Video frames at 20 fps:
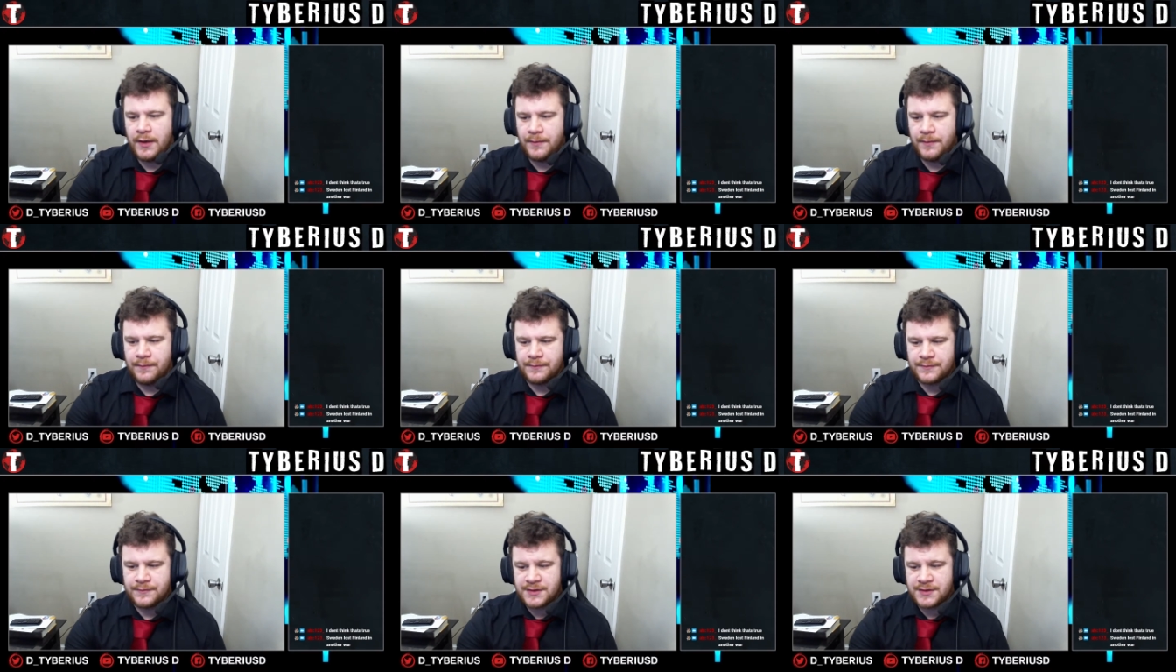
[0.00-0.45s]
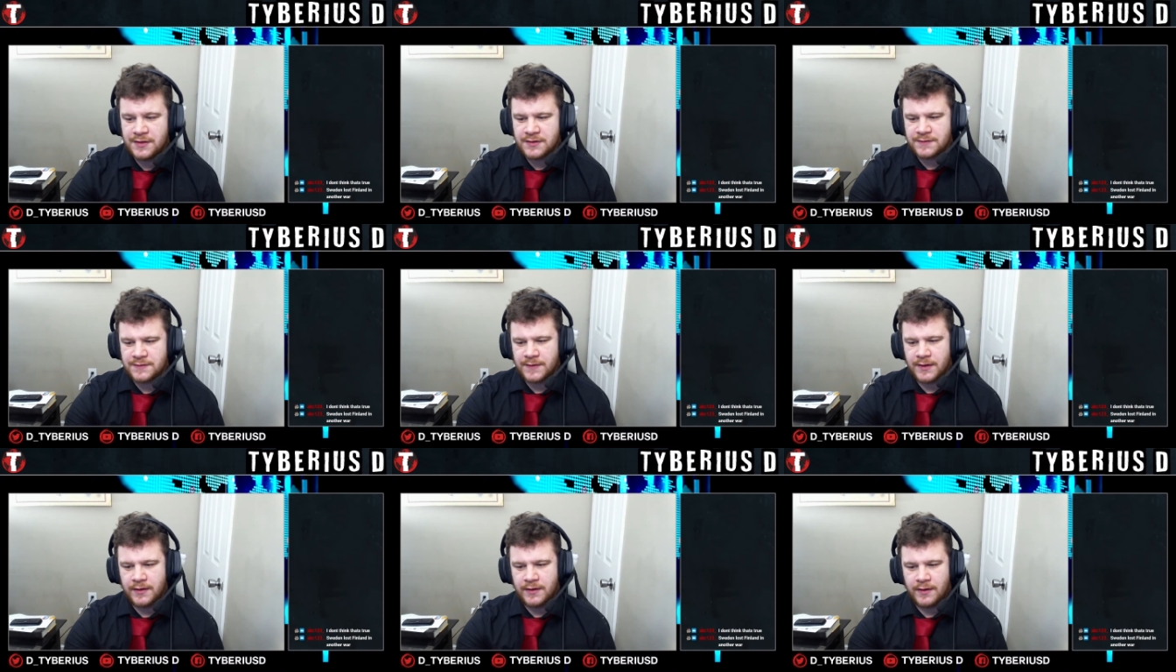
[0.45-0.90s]

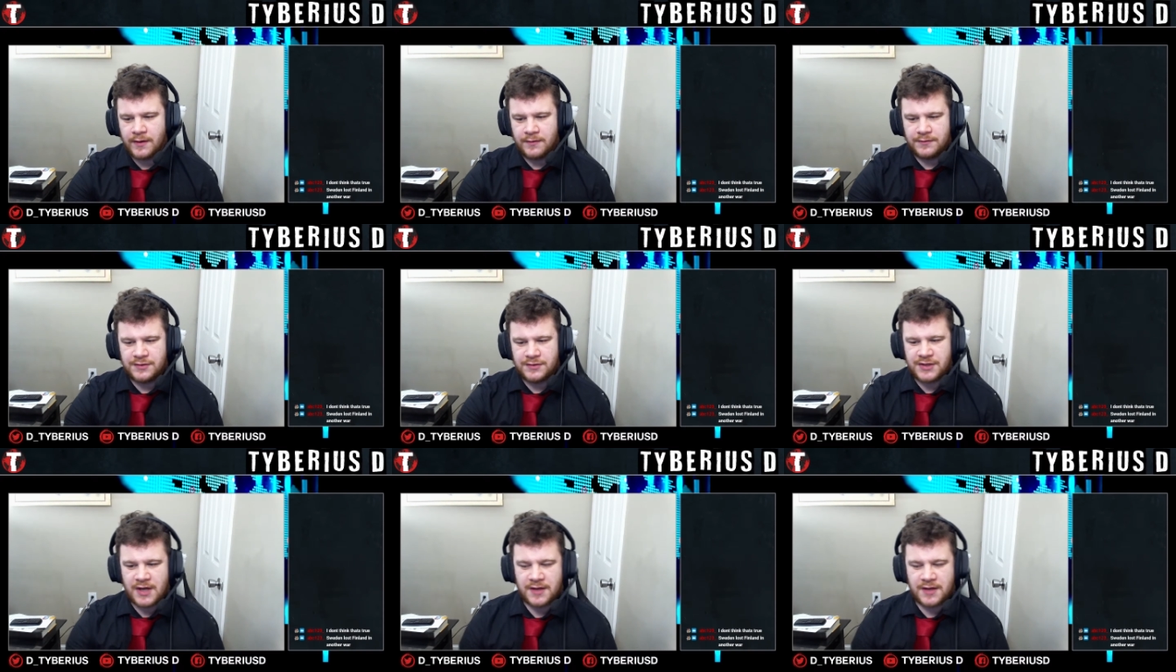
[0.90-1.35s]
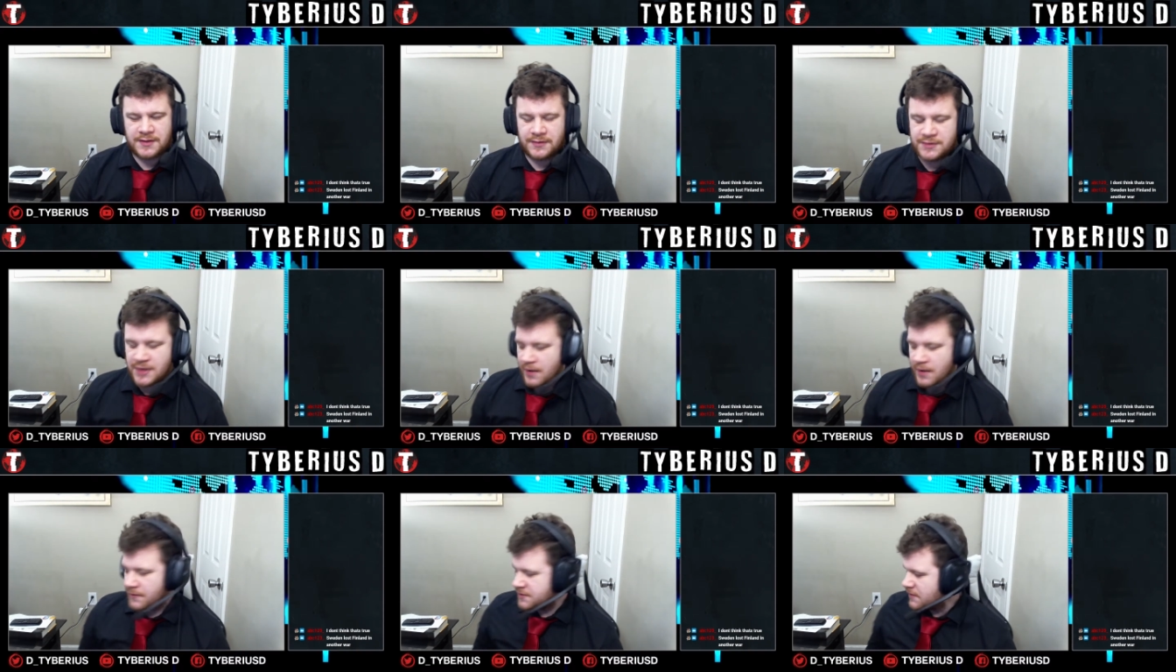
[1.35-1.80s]

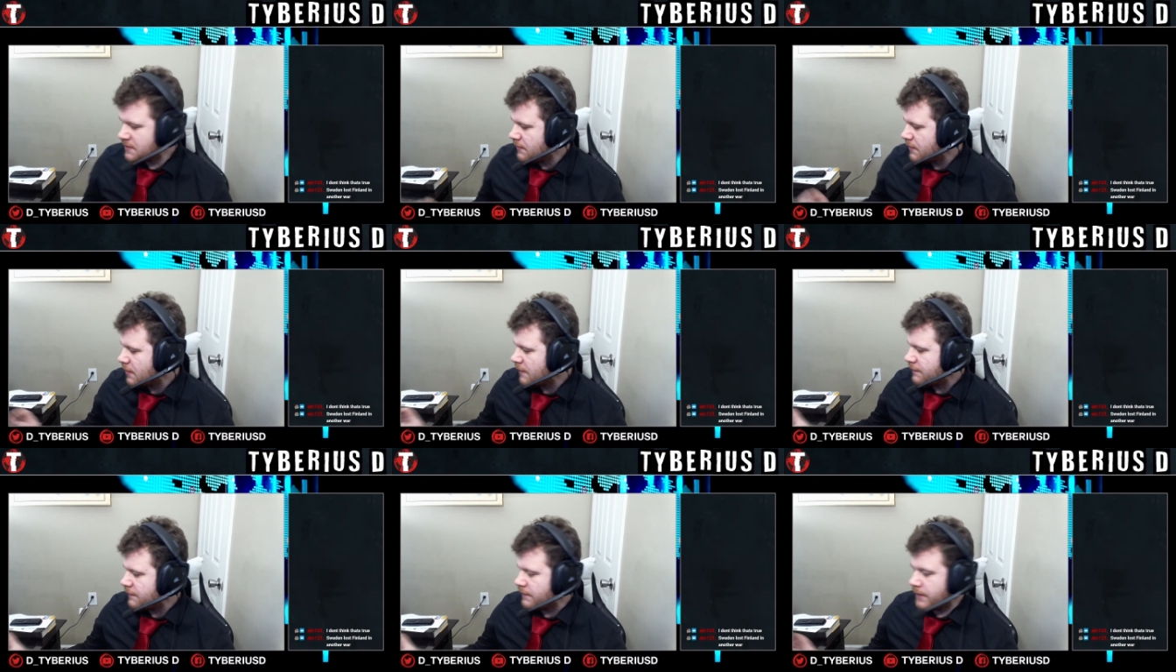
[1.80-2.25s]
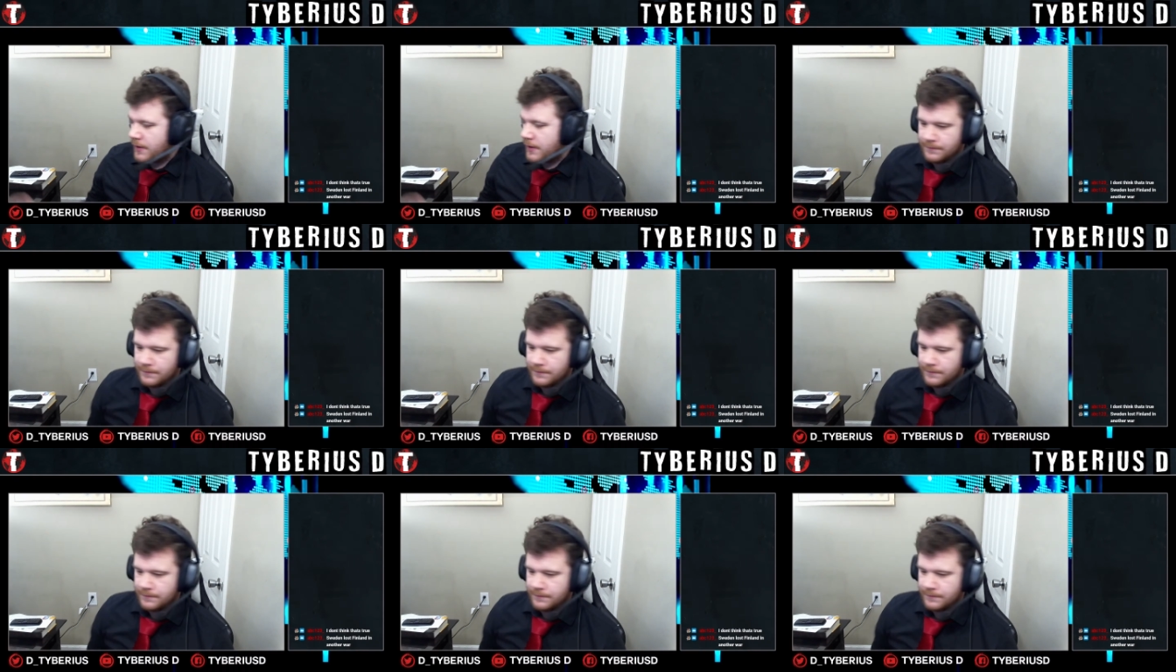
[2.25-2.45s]
chat was going off of me.